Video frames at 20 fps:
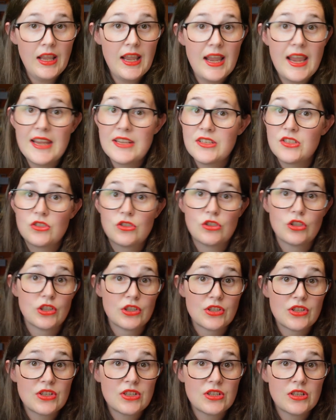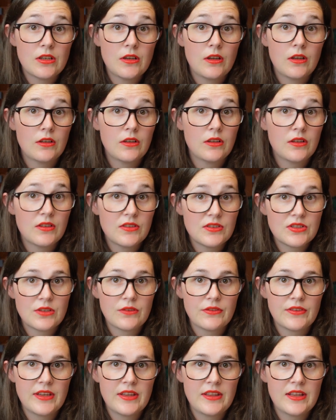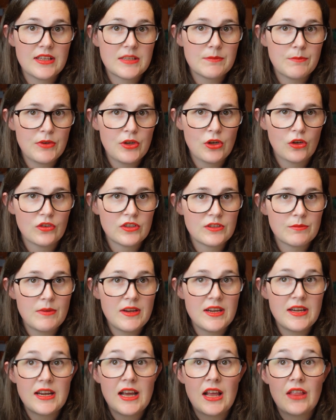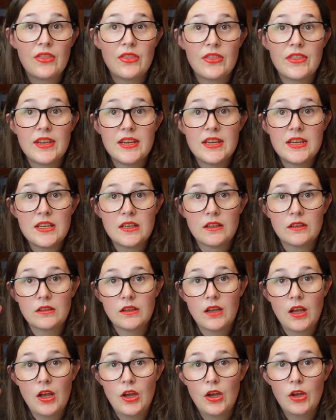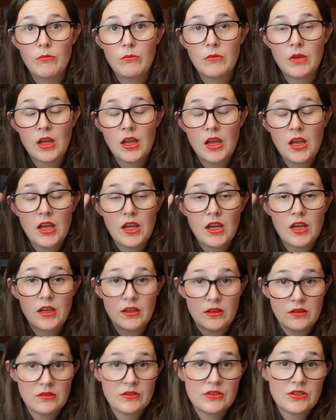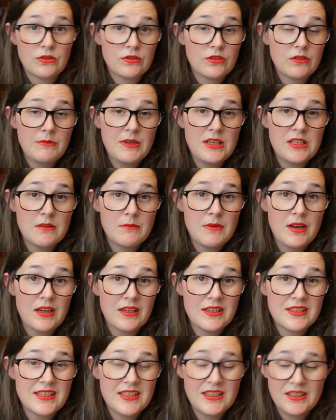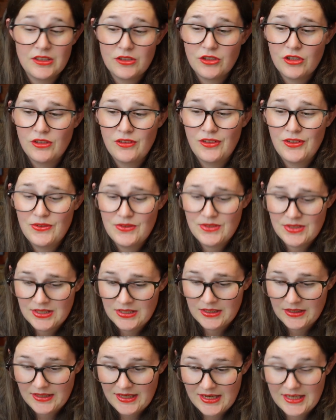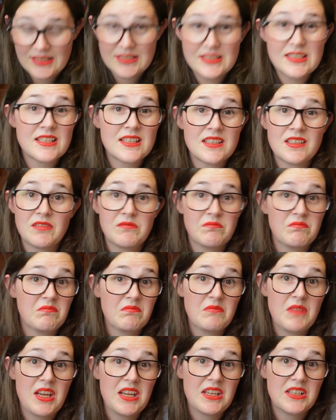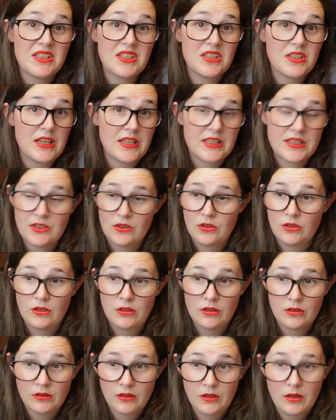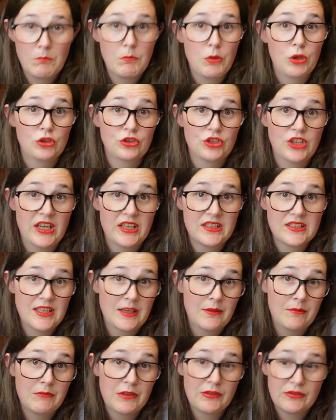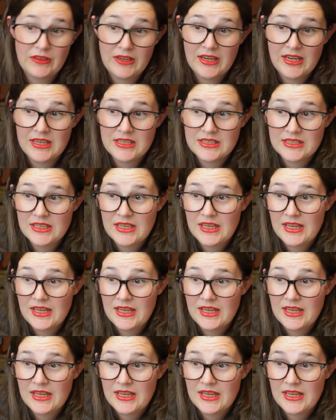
It's just something that's beyond me. And the social media marketing gurus, it's all shit, I'm afraid.